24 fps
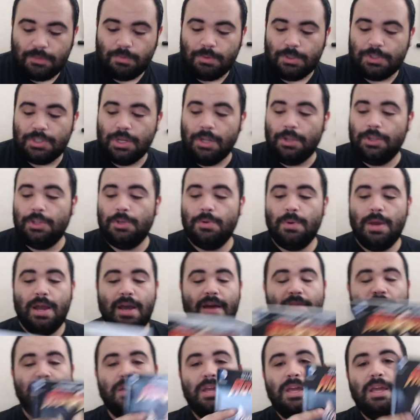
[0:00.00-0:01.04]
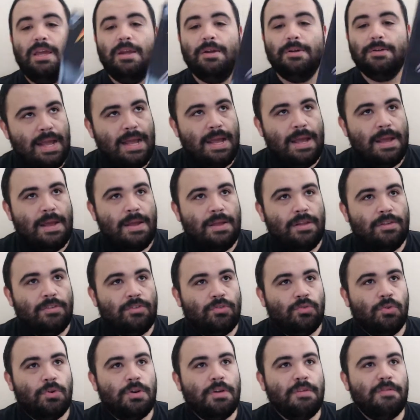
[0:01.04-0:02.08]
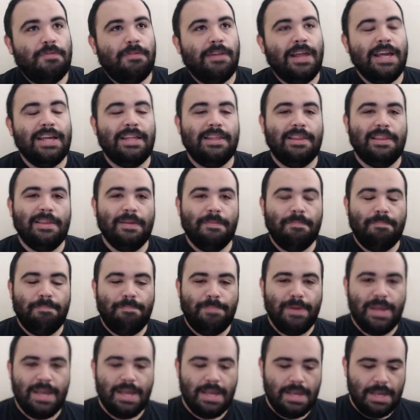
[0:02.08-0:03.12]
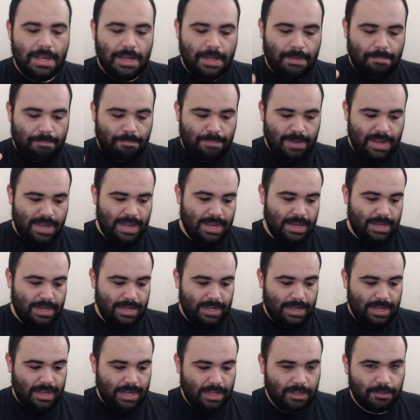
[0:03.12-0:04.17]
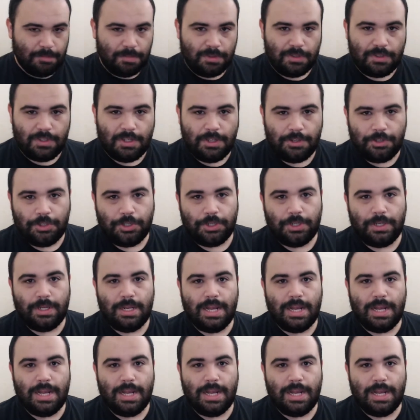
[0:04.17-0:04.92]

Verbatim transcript: which I do have here, sort of like the big, big exposition